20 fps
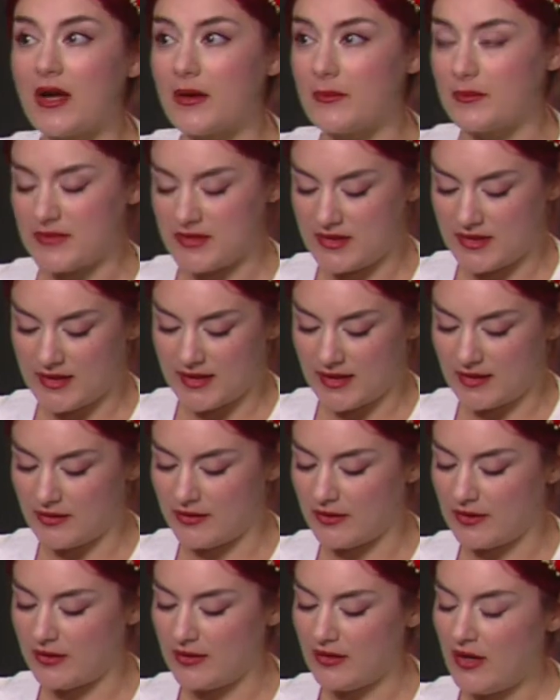come
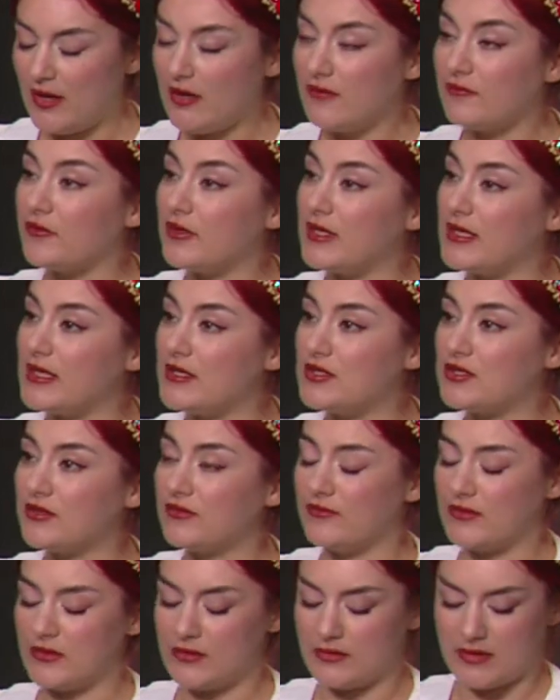together for each
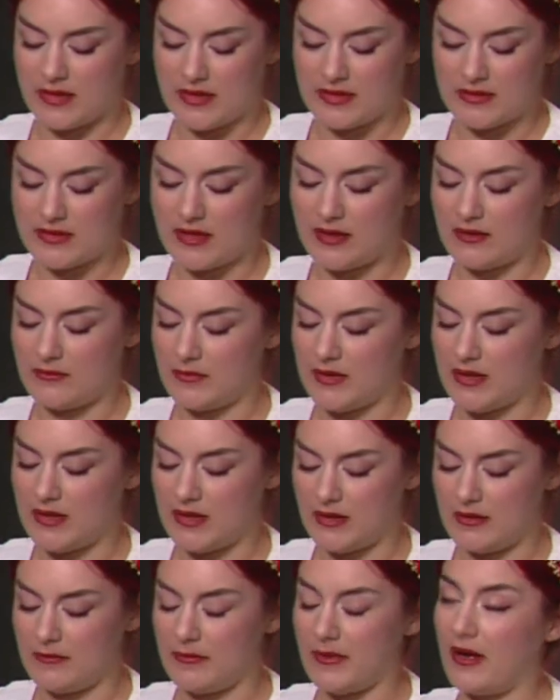of you and tell
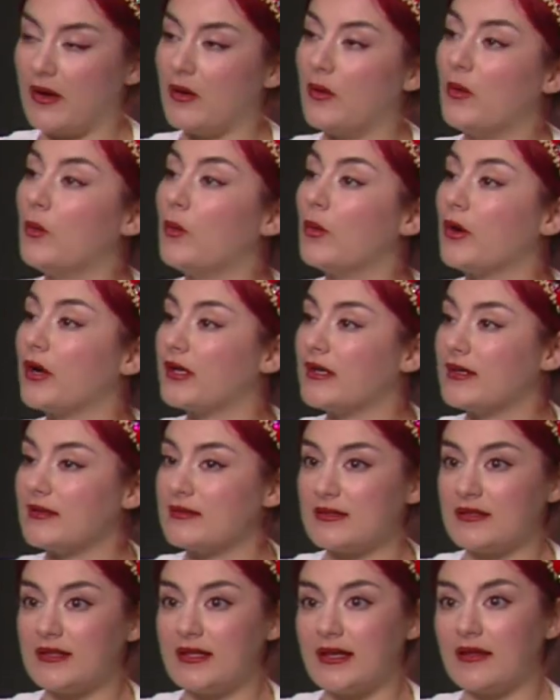me about working
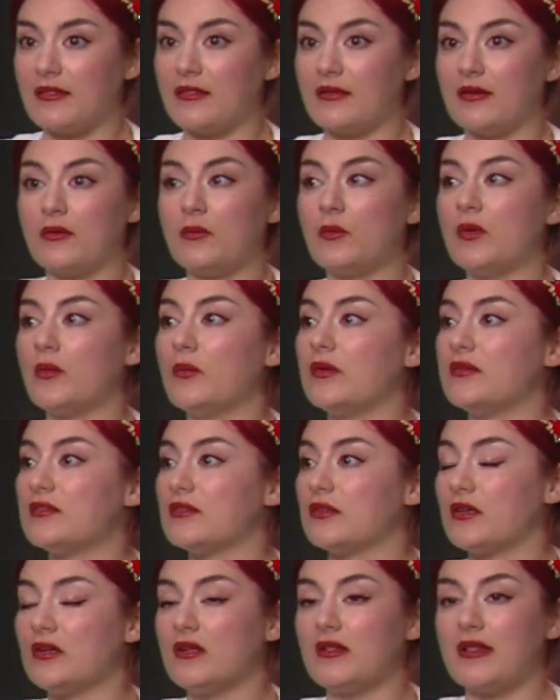together? What was
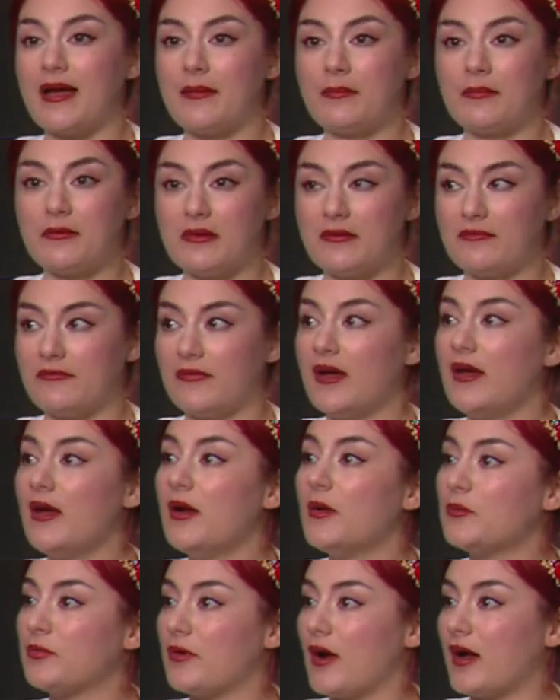the collaborative
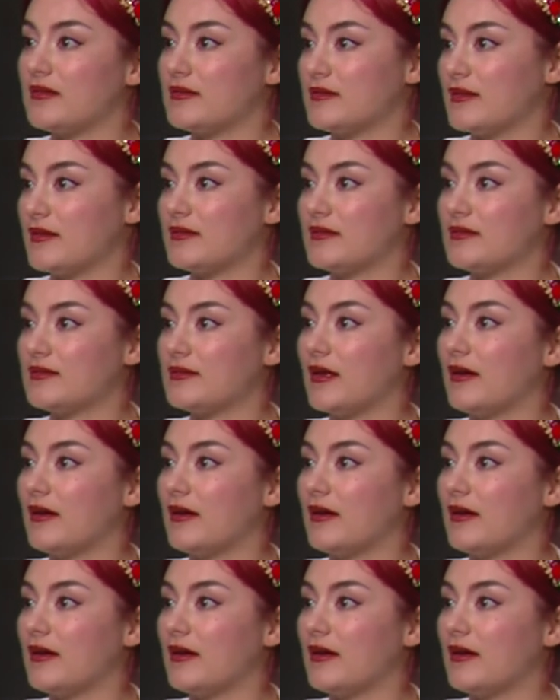process